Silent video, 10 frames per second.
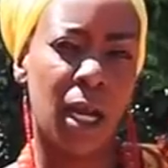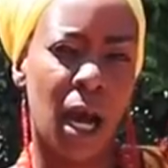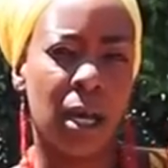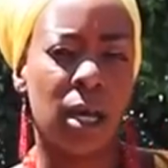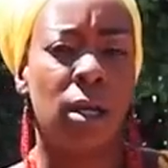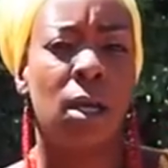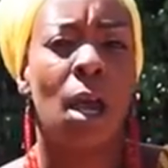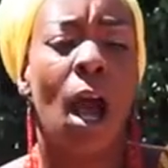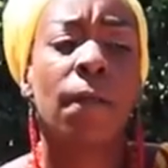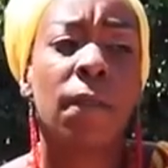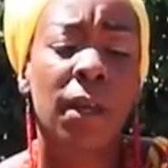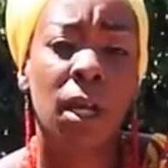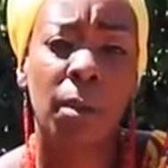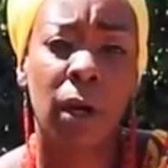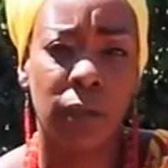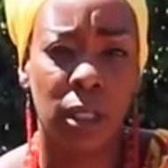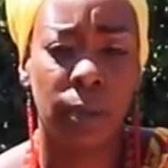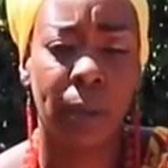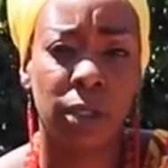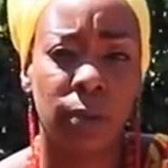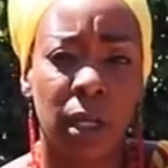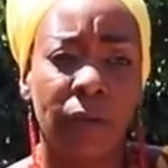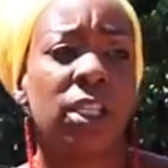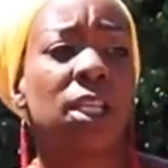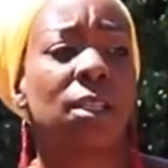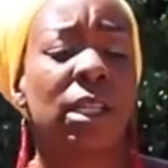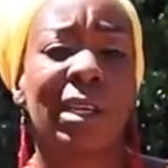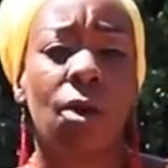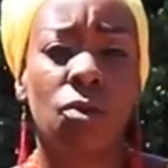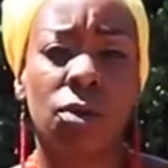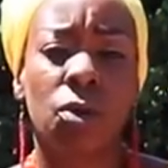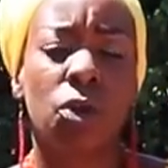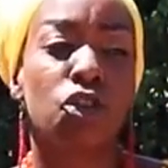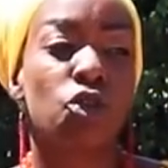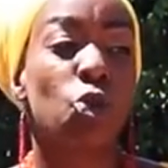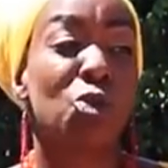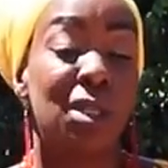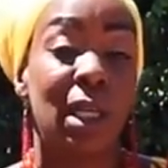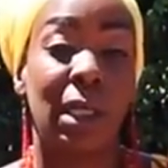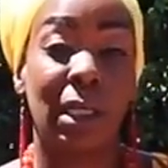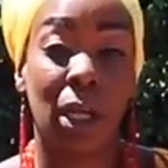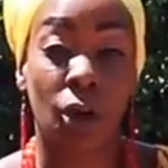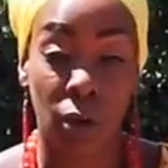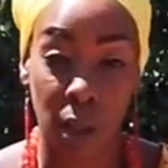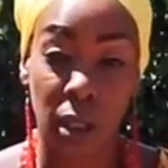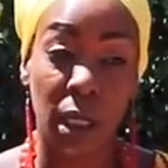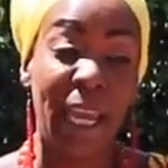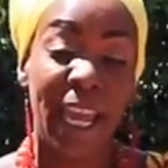and higher. And the thing about these spells, beloveds, is it also controls the